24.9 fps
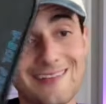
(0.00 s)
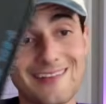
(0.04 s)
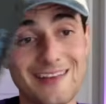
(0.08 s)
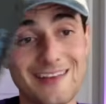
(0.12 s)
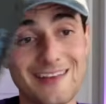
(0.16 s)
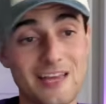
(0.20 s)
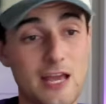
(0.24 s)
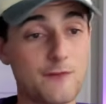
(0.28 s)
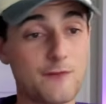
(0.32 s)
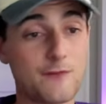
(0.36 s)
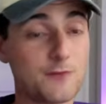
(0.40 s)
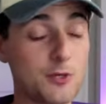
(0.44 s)

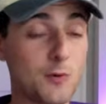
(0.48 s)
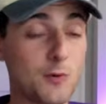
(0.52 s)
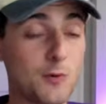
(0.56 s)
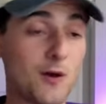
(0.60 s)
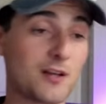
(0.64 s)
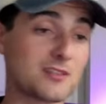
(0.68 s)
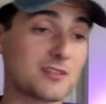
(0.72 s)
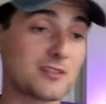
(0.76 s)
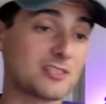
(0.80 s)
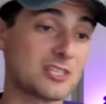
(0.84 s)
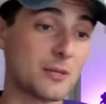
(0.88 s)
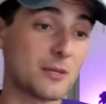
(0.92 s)
if you want
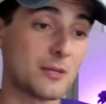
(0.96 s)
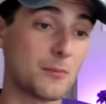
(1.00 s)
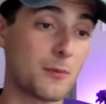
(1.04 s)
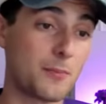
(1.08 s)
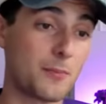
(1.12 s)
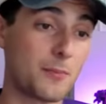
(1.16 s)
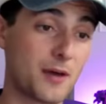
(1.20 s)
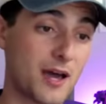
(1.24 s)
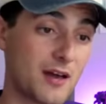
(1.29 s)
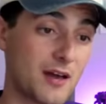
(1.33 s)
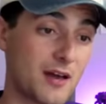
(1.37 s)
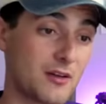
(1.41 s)
a simple
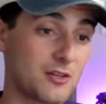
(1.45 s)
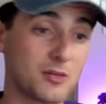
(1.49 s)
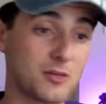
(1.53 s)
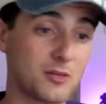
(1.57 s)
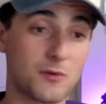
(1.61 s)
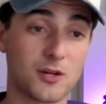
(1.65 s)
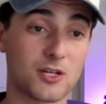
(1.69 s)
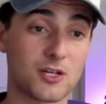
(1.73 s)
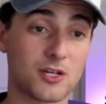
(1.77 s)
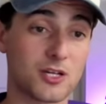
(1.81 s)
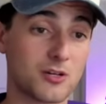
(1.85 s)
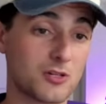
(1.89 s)
paddle, you
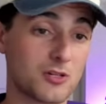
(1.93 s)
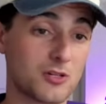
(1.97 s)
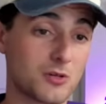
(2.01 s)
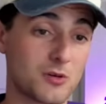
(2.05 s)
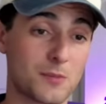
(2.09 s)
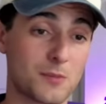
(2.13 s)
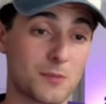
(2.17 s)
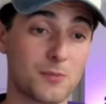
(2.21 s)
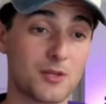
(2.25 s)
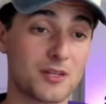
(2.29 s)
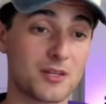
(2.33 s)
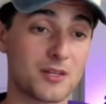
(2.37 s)
want to go, you
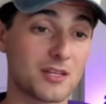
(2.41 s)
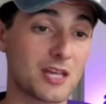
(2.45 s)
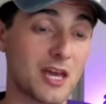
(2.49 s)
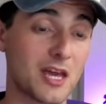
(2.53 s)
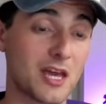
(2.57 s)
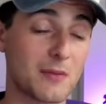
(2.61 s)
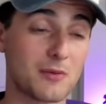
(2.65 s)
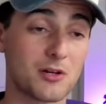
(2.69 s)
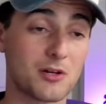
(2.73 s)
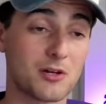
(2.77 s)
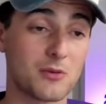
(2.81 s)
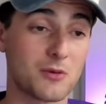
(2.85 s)
want to play the
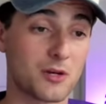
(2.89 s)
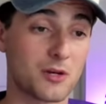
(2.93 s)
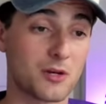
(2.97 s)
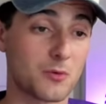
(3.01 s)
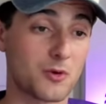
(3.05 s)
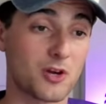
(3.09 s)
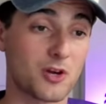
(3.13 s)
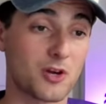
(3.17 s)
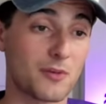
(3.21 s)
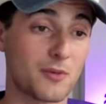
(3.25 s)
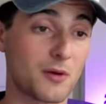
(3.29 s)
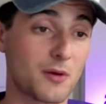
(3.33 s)
game, you don't want to
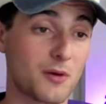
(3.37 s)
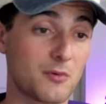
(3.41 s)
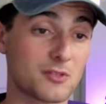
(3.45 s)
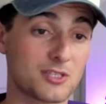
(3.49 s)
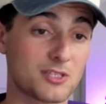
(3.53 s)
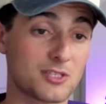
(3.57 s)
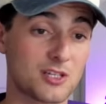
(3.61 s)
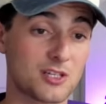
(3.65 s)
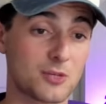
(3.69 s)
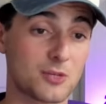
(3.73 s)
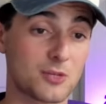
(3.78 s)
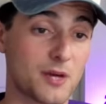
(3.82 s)
worry about what's
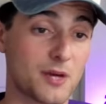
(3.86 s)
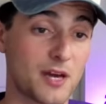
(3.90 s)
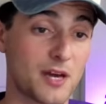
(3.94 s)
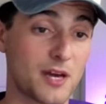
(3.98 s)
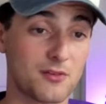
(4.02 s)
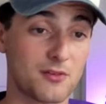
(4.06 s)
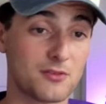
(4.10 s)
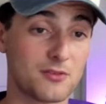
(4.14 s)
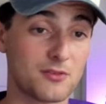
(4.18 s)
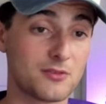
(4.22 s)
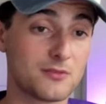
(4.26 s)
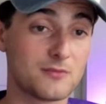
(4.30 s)
on your
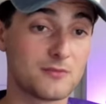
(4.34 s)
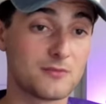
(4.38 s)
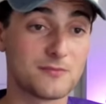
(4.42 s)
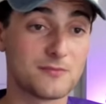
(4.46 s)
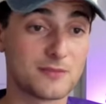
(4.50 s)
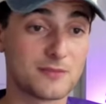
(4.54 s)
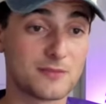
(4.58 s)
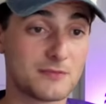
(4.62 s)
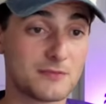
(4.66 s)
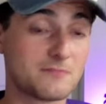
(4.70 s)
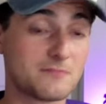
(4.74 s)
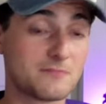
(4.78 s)
paddle,
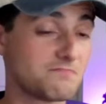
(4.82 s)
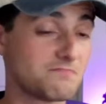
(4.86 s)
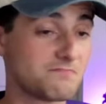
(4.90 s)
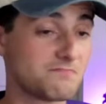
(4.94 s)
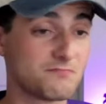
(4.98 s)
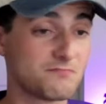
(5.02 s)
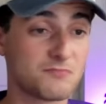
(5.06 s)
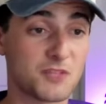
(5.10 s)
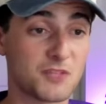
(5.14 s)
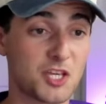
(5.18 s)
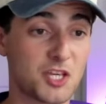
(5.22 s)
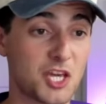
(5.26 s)

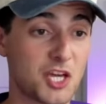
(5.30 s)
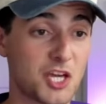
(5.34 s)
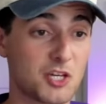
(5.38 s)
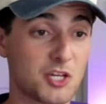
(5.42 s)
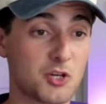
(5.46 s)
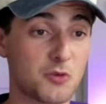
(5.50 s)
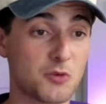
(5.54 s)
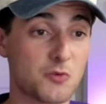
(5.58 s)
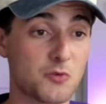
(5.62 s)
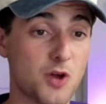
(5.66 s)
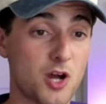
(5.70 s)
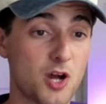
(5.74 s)
can't
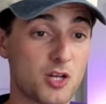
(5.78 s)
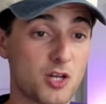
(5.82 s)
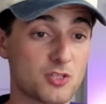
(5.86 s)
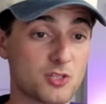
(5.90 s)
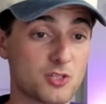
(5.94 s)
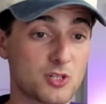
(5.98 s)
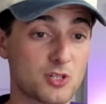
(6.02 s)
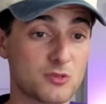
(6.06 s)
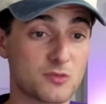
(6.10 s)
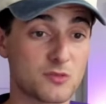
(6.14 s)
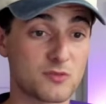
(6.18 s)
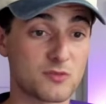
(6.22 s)
go wrong in
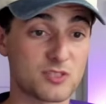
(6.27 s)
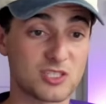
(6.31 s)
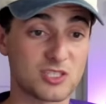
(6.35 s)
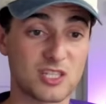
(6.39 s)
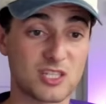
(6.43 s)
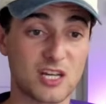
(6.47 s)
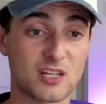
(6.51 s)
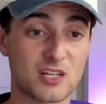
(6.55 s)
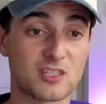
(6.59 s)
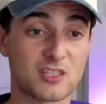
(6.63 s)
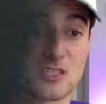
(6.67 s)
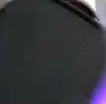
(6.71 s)
terms of
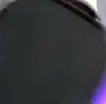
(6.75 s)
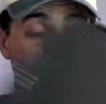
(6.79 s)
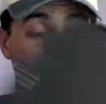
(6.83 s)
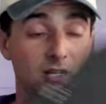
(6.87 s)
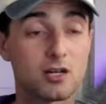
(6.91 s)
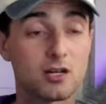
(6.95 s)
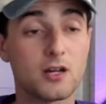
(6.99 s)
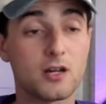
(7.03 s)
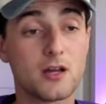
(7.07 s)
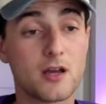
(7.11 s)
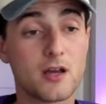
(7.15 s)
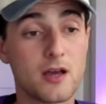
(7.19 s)
aesthetics here.
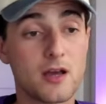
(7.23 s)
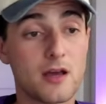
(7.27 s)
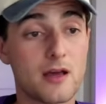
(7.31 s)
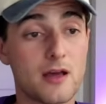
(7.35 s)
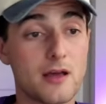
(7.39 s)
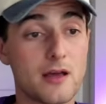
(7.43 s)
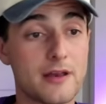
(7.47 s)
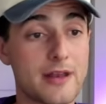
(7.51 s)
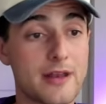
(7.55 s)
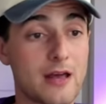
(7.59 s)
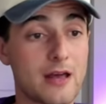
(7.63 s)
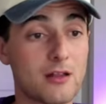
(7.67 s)

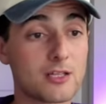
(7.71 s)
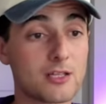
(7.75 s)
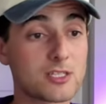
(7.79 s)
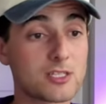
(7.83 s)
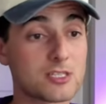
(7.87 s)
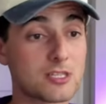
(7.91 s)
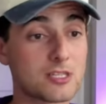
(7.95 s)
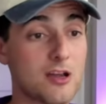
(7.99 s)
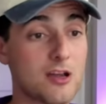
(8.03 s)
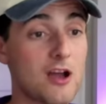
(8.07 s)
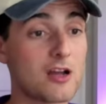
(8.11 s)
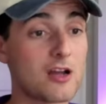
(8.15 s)
Now let's
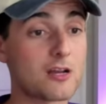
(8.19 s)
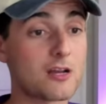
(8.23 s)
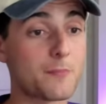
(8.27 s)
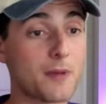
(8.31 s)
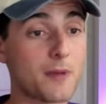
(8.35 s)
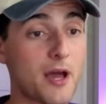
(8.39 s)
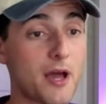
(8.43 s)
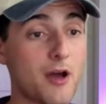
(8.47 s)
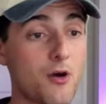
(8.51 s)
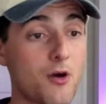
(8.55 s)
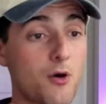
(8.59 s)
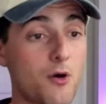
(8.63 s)
talk
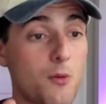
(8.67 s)
about